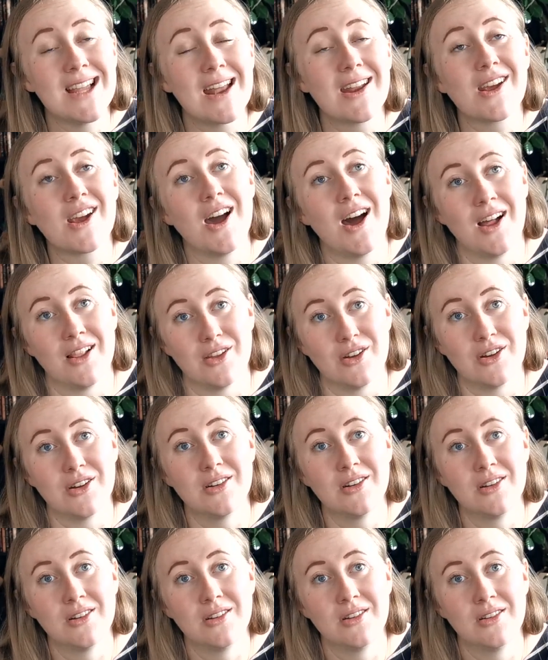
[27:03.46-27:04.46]
not a
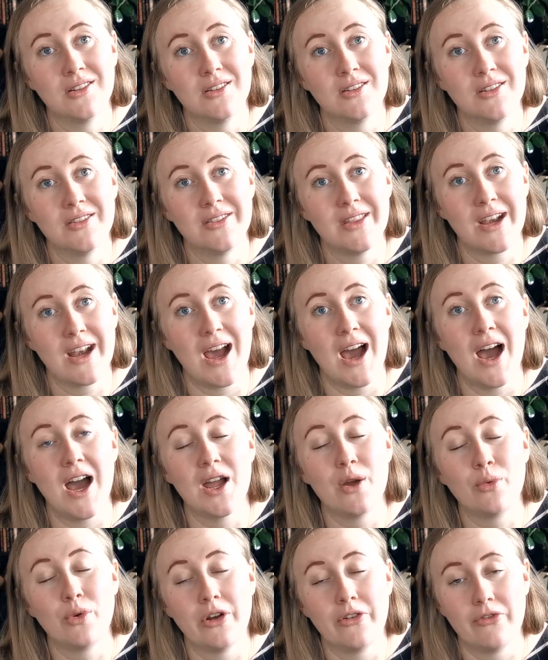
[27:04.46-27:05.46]
color that
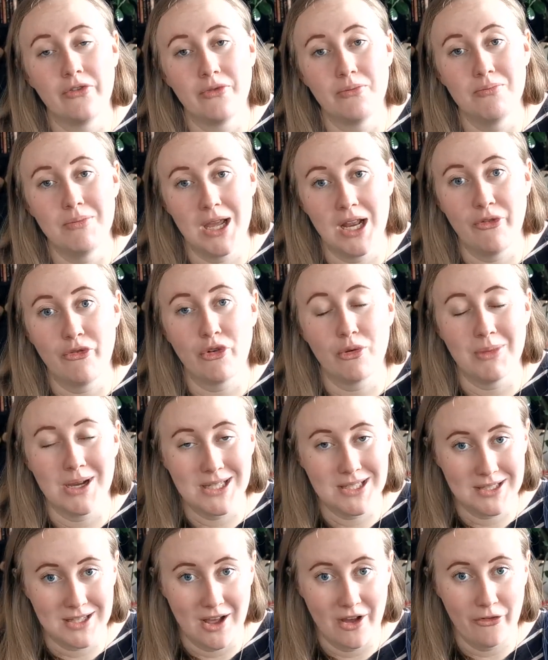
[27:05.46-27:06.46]
I would have made for
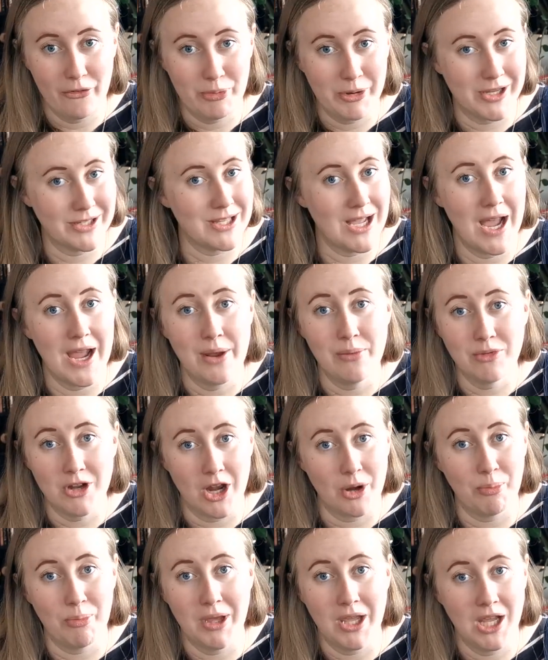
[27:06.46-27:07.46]
myself because I am
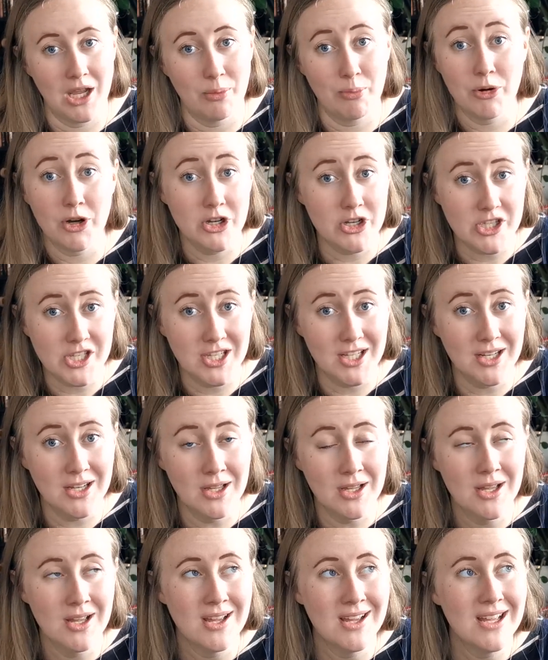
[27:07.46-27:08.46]
not a pink person.
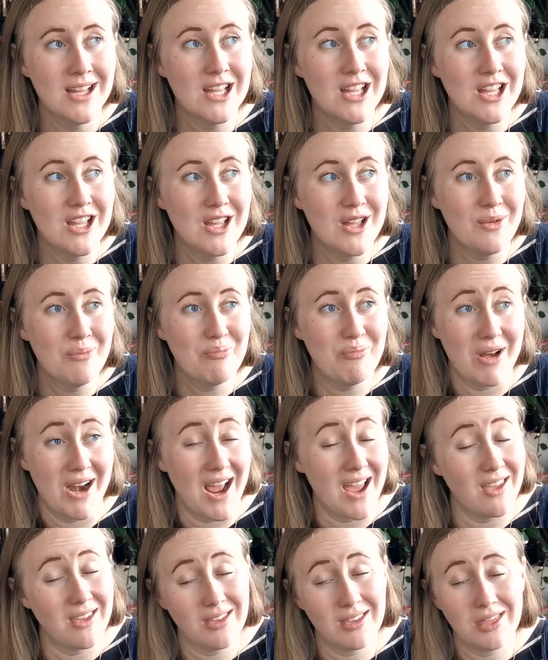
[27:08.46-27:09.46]
But
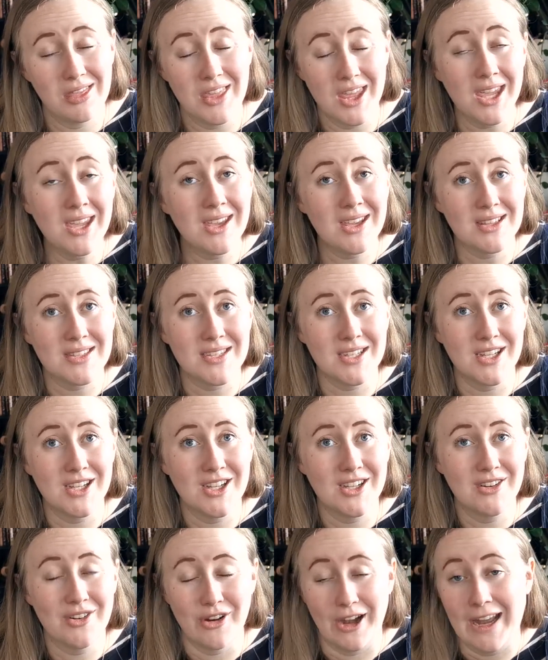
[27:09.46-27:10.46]
I think it's a
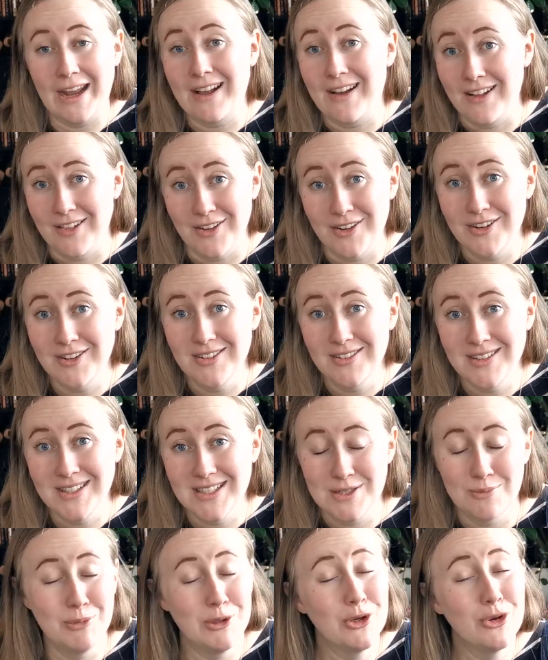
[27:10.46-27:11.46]
great color.
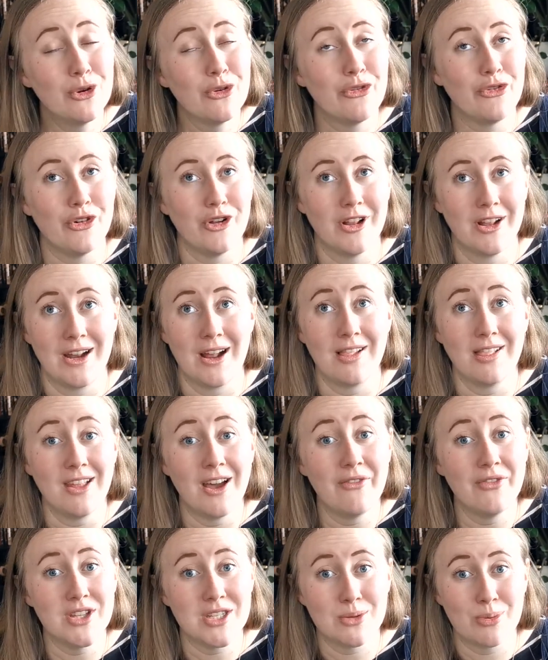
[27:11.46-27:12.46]
It's beautiful, and I
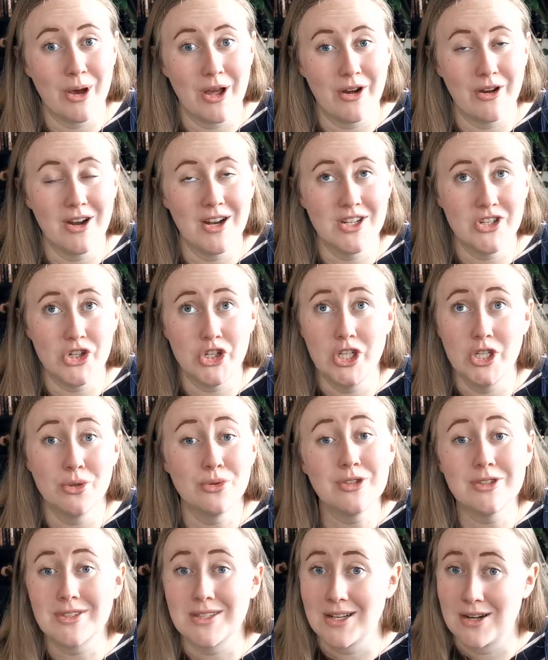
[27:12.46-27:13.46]
love the sweater, and she
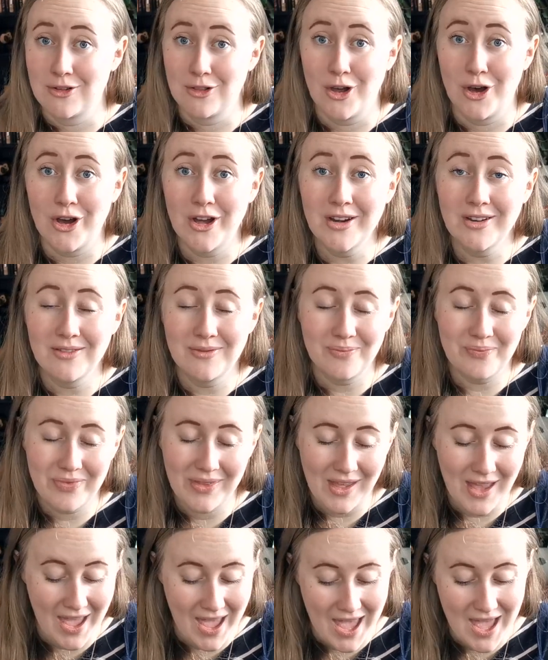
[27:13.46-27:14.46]
uses it a lot.
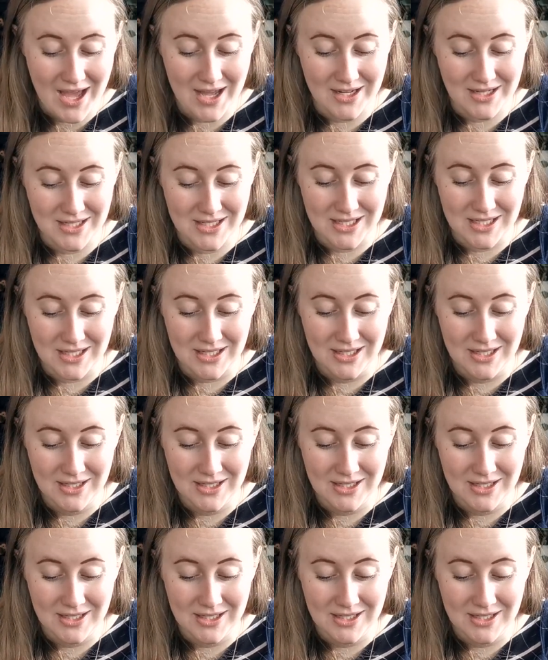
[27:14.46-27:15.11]
And